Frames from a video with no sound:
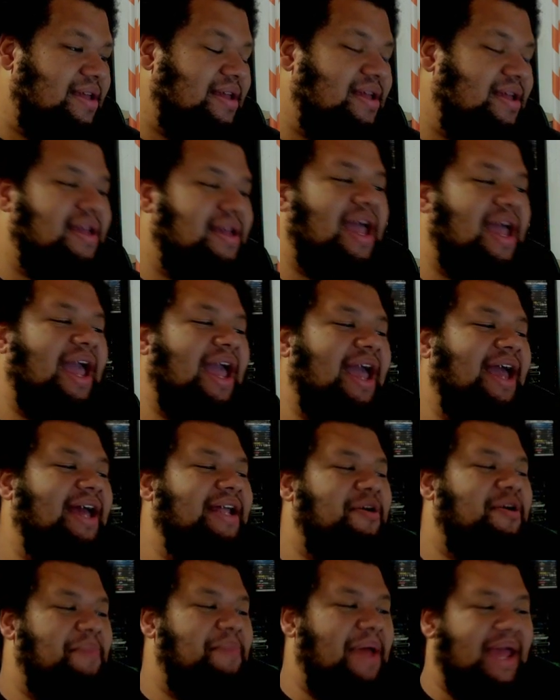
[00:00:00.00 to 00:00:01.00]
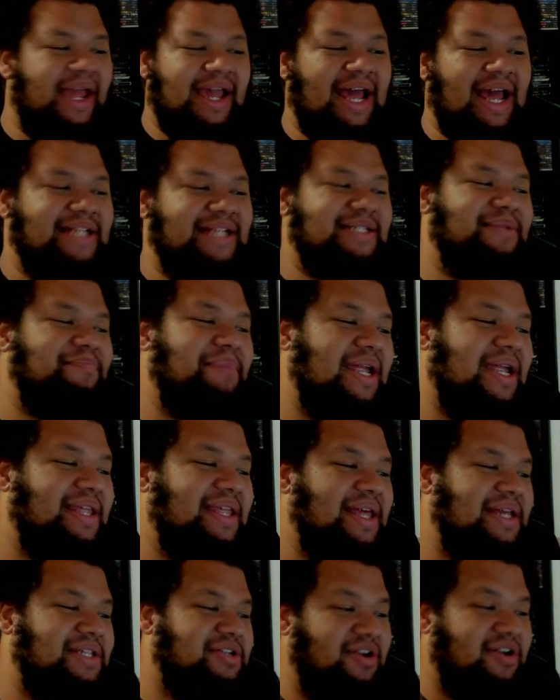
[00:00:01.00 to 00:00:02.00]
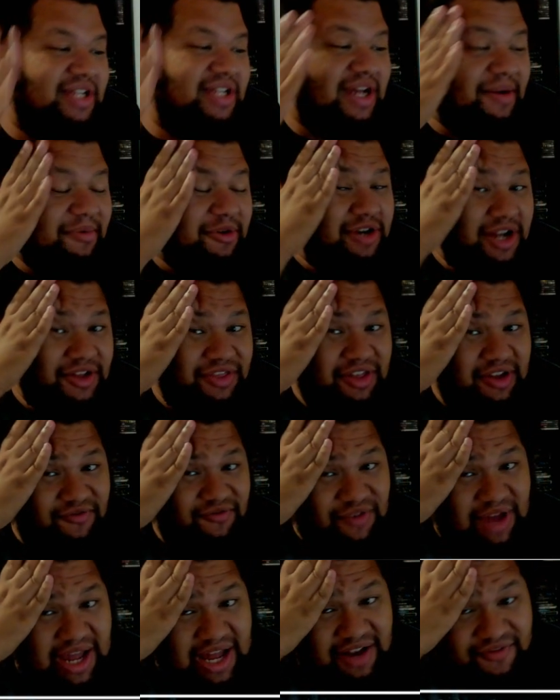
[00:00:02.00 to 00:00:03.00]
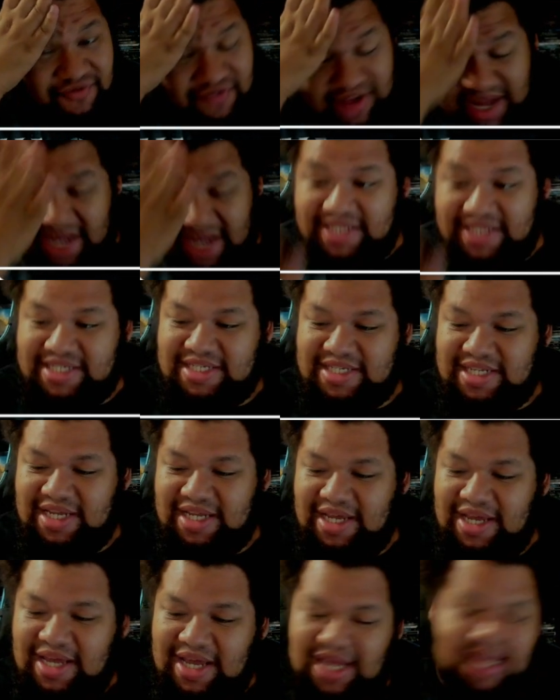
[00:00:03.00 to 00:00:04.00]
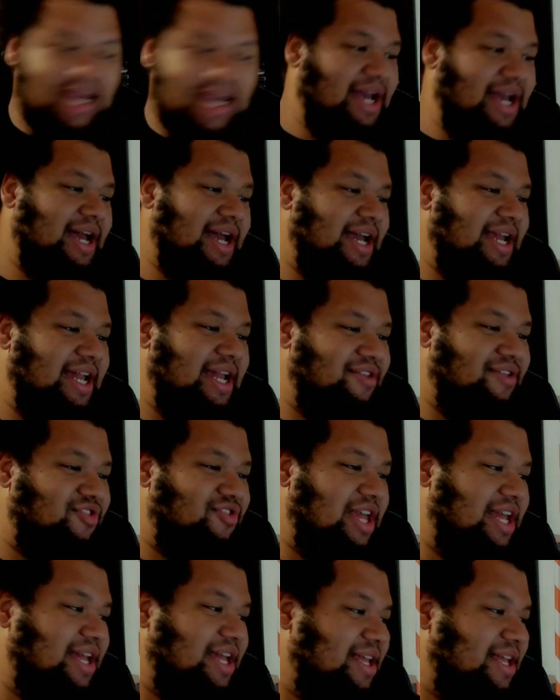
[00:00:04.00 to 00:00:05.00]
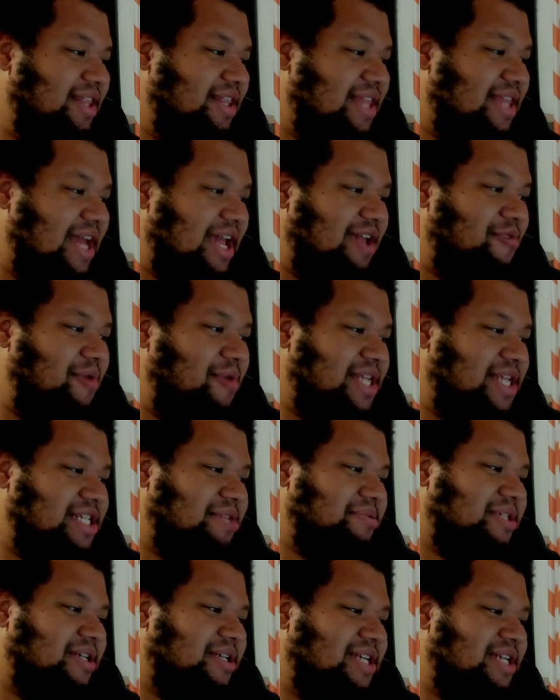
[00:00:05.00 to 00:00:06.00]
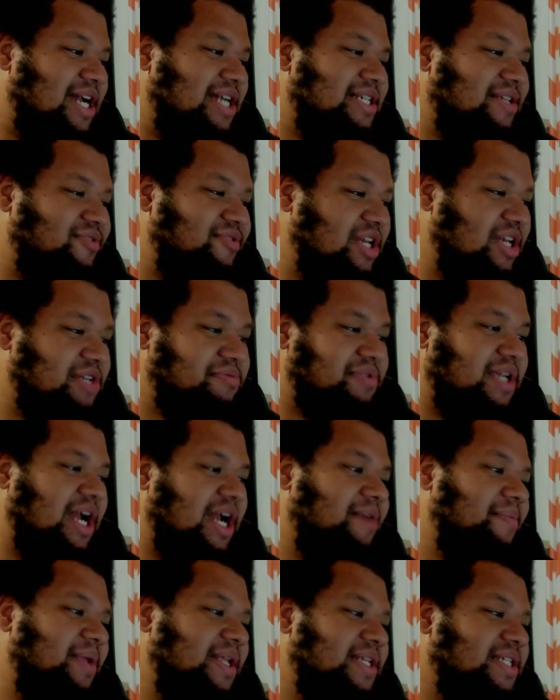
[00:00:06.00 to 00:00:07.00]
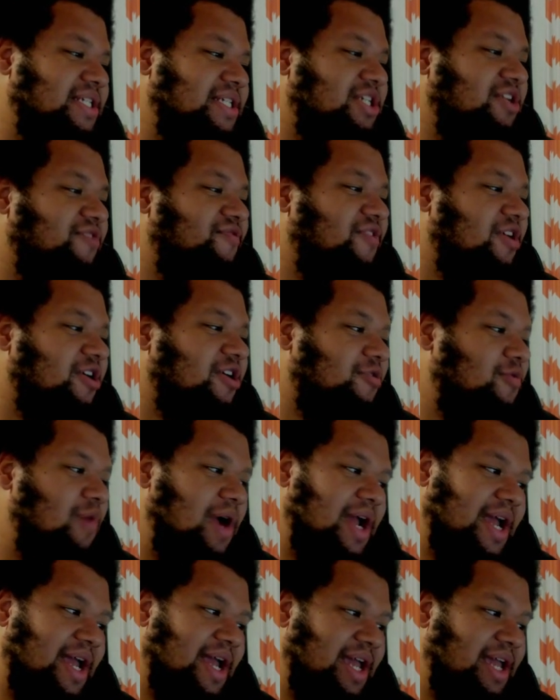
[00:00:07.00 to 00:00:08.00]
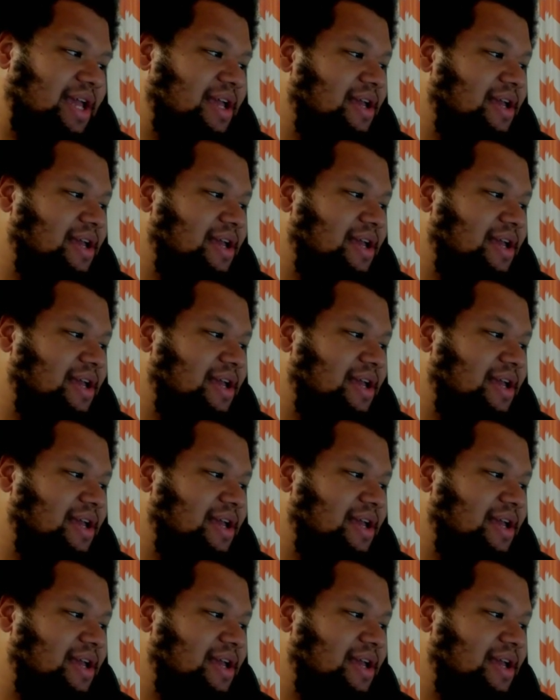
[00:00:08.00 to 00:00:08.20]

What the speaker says: And Omega has admitted that during Double or Nothing Fan Fest, he wakes up sometimes and thinks retirement isn't too far away.